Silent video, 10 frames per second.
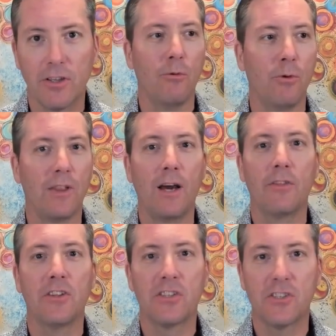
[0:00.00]
Without
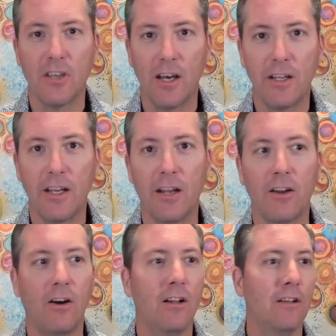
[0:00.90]
the sun and
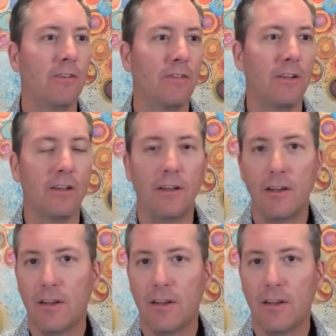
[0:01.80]
all of the